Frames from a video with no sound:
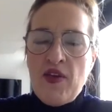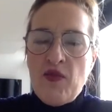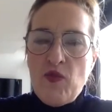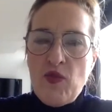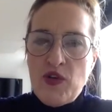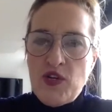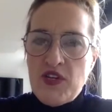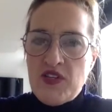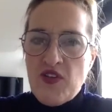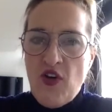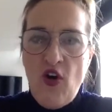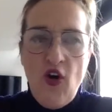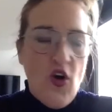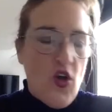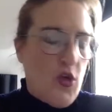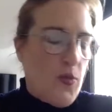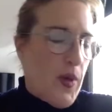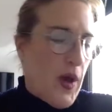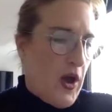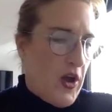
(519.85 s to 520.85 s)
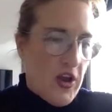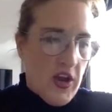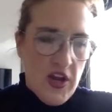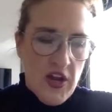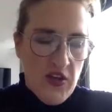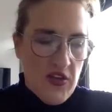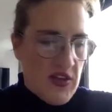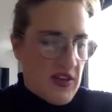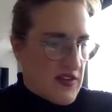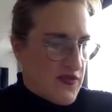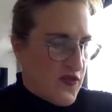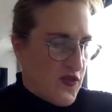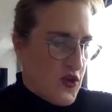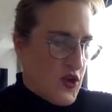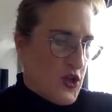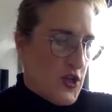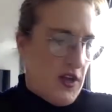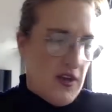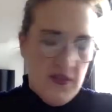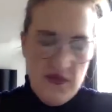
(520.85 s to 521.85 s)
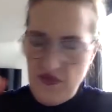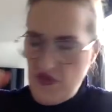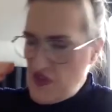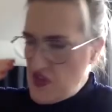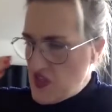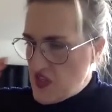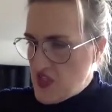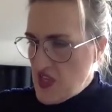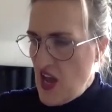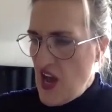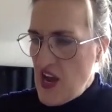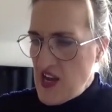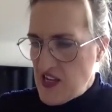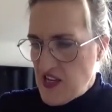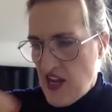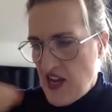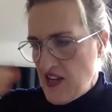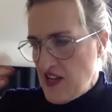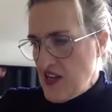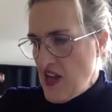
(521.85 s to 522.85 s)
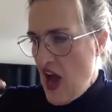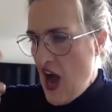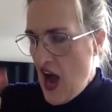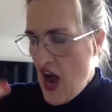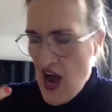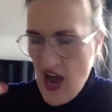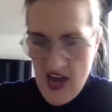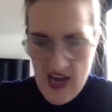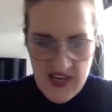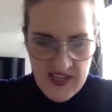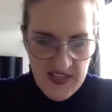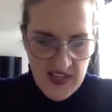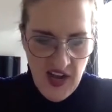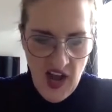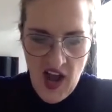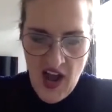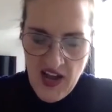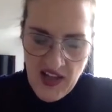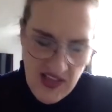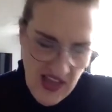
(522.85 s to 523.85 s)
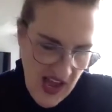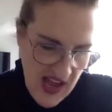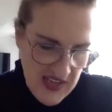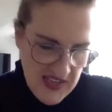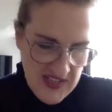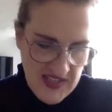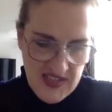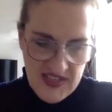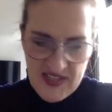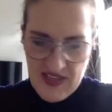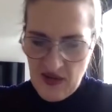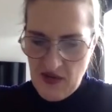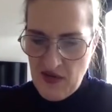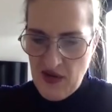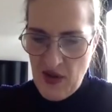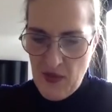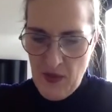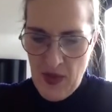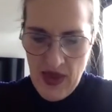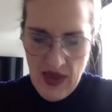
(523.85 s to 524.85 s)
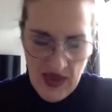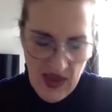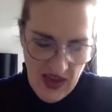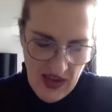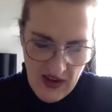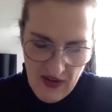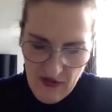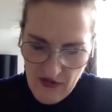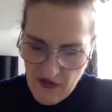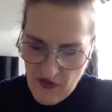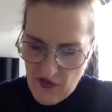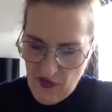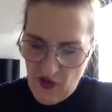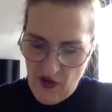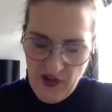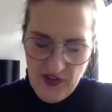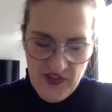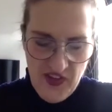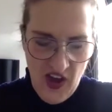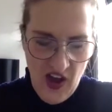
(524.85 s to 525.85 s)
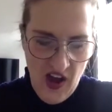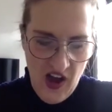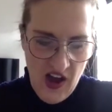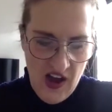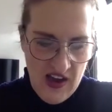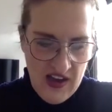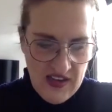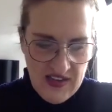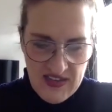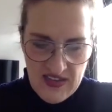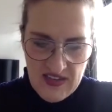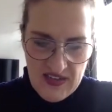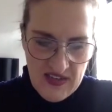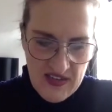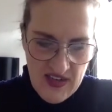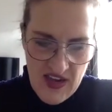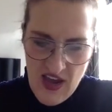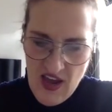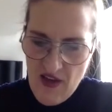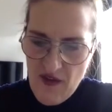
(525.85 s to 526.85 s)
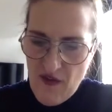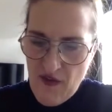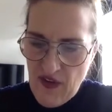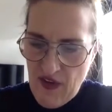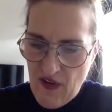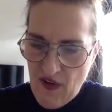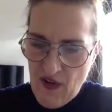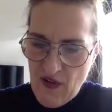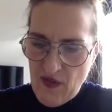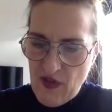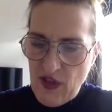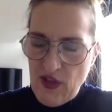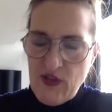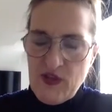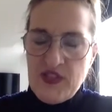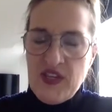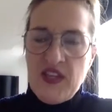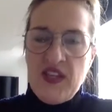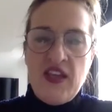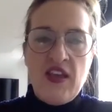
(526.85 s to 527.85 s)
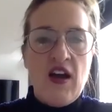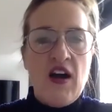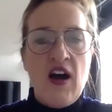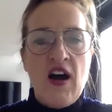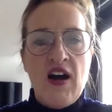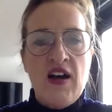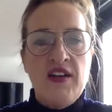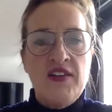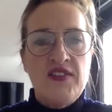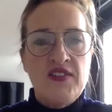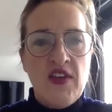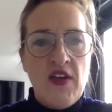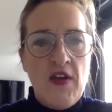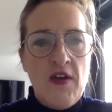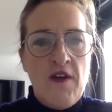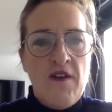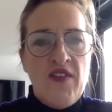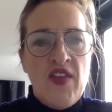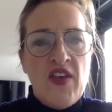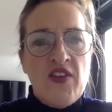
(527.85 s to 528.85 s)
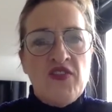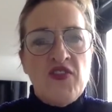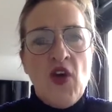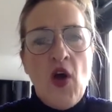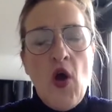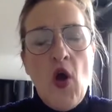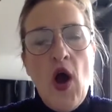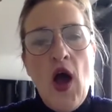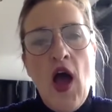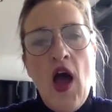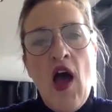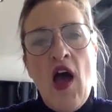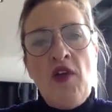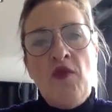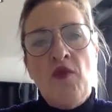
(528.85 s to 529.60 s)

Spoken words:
which is all about, it's full of sight and eyes and eyeglasses and making of false eyes and fear of losing the eyes. So